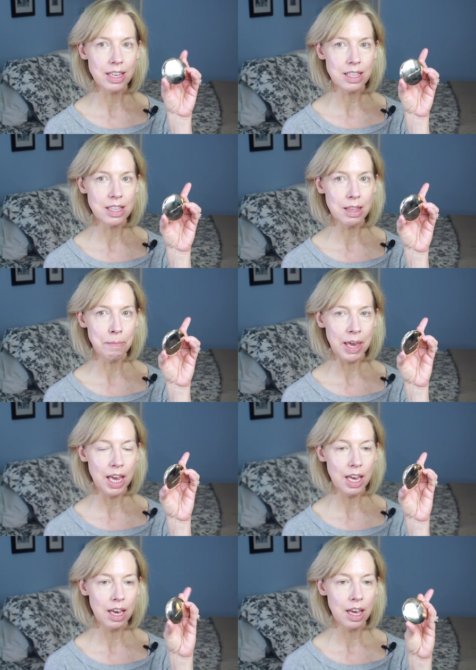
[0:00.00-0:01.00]
This is the
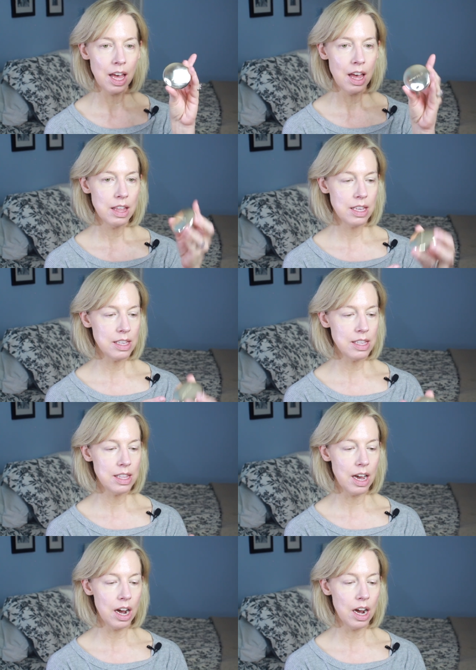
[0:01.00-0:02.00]
pink. This is
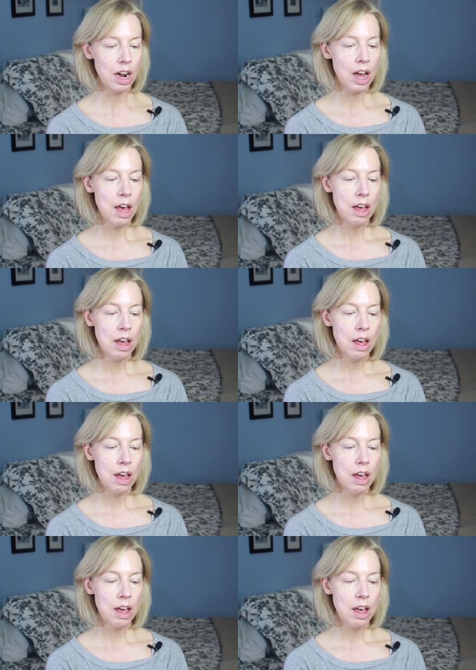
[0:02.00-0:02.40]
their,